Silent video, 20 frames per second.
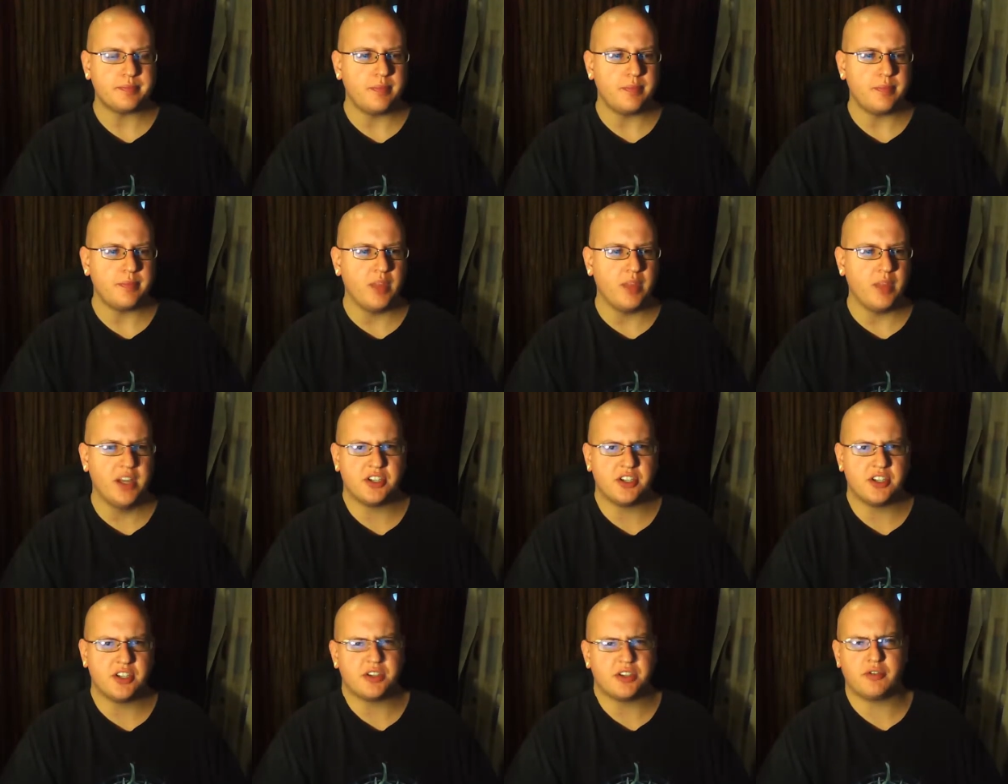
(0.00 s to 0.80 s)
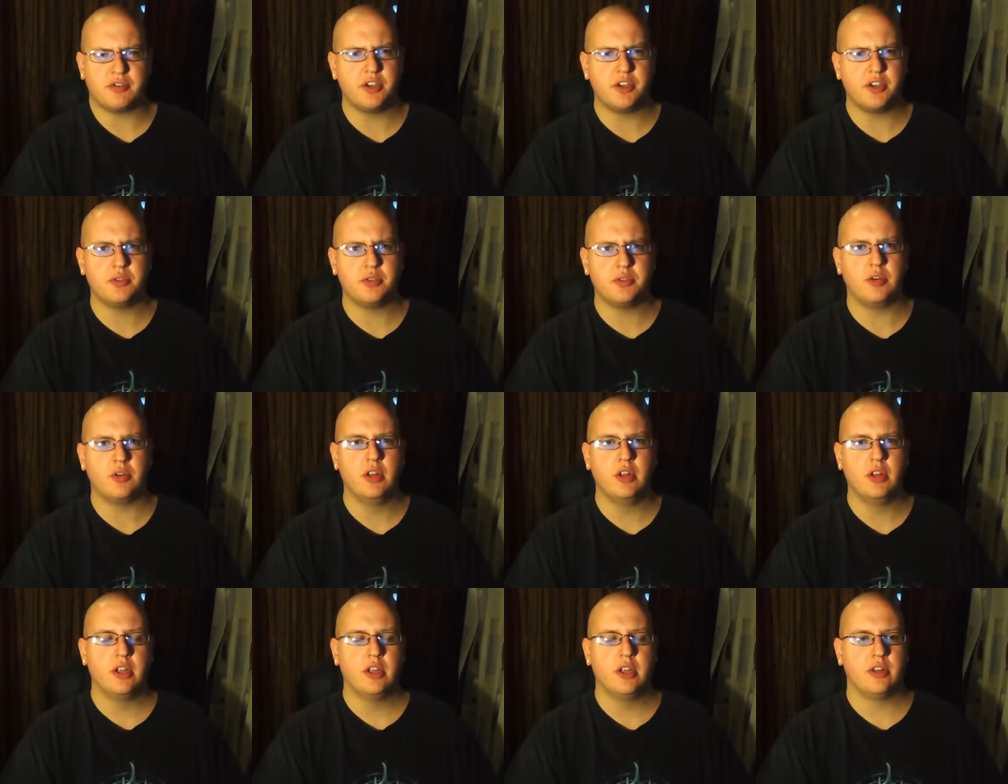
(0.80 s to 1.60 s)
And it's just a free tool
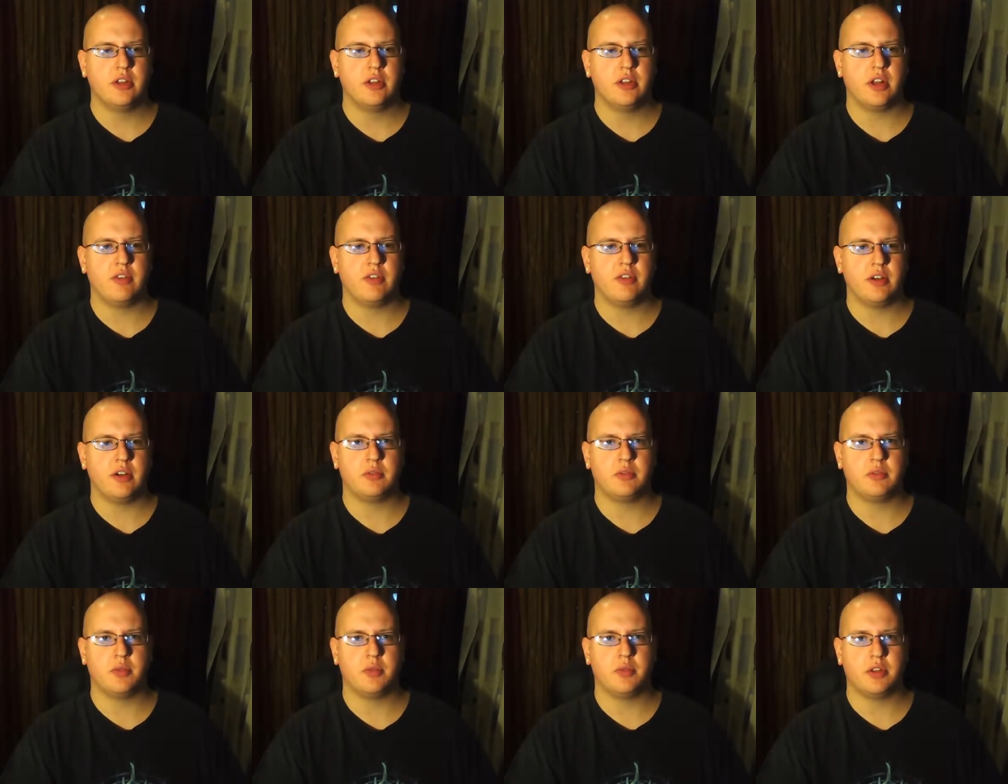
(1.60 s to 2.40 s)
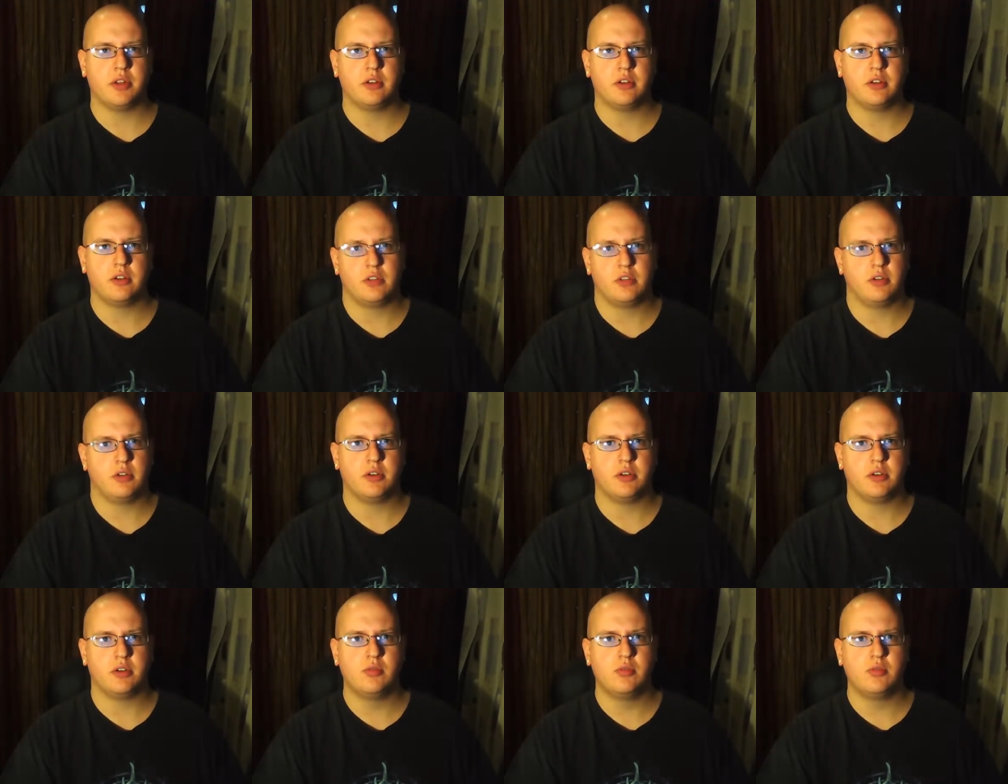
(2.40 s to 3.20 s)
that I found with a
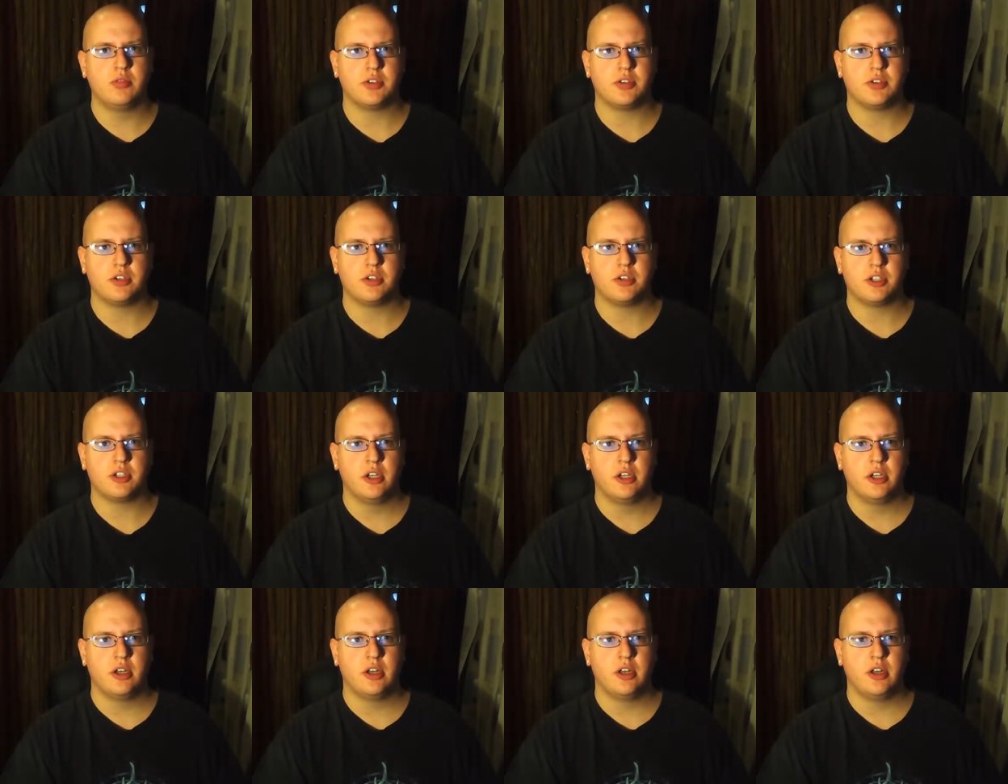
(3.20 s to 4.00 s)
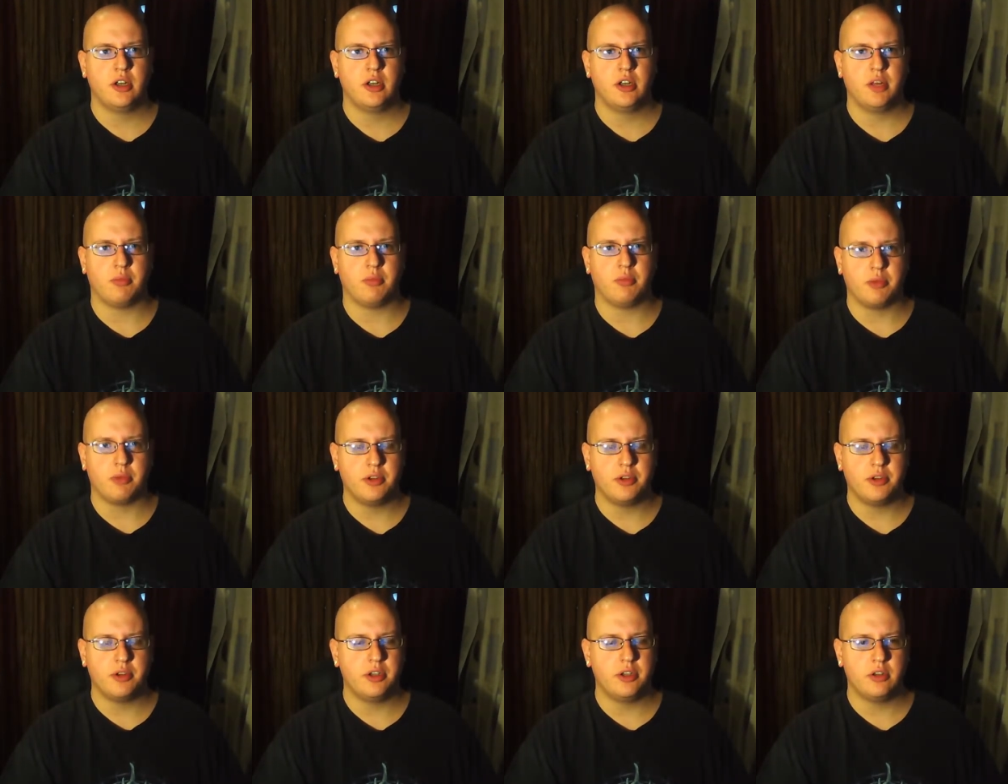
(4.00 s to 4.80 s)
Google search, and I'm
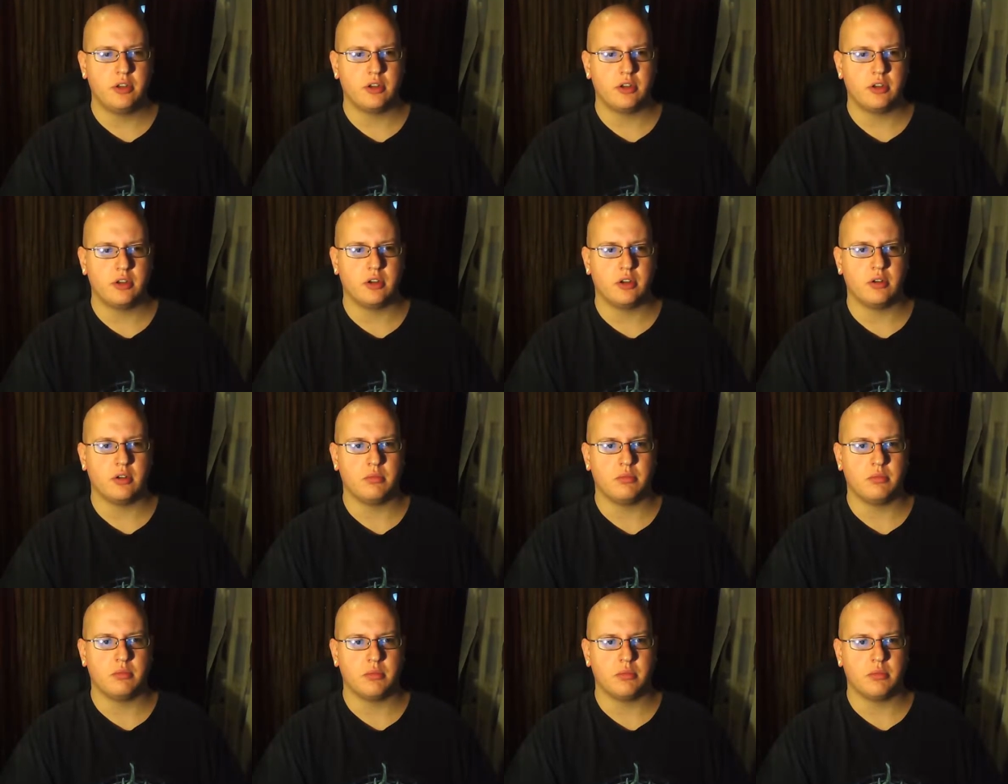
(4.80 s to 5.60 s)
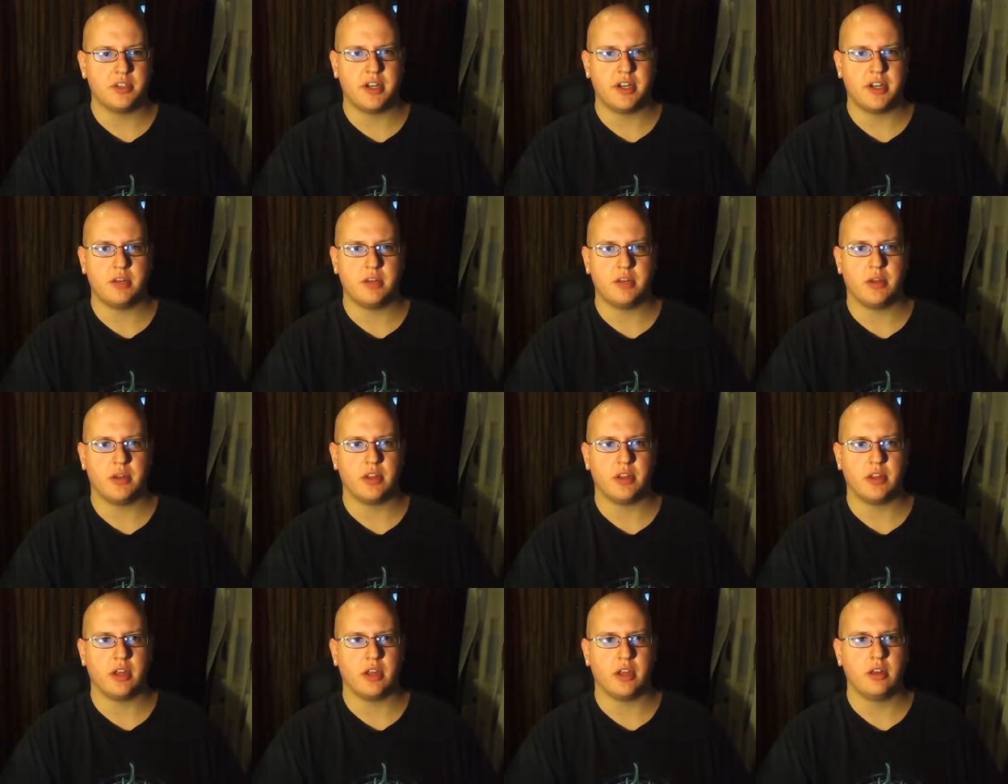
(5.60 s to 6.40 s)
really excited about
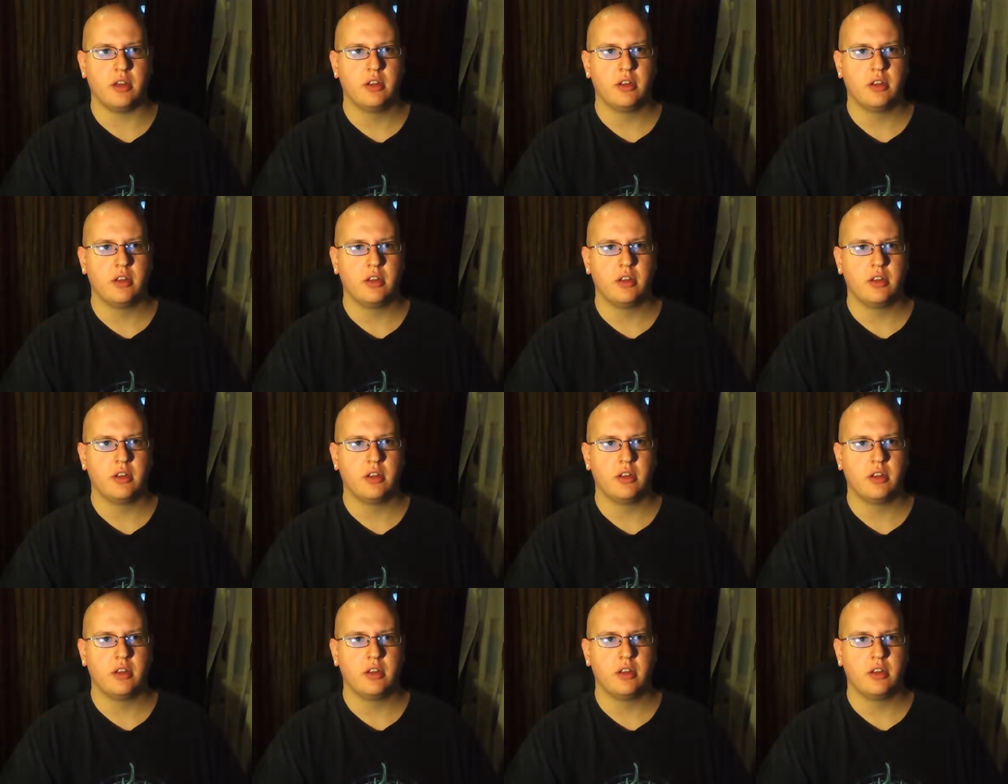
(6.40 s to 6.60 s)
that.